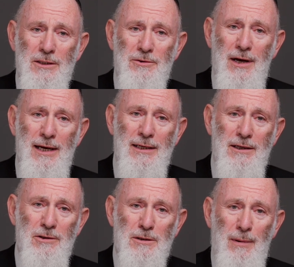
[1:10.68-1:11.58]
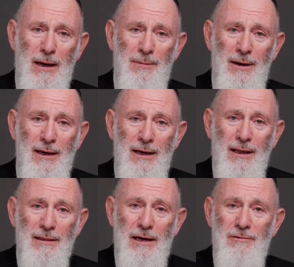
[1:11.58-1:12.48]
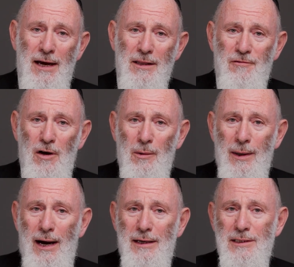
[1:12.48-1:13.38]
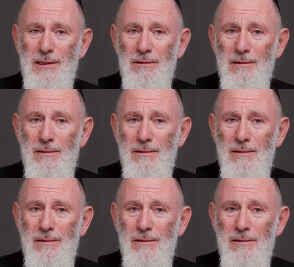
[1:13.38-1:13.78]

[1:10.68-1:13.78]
Israeli newspaper, they ran the following article.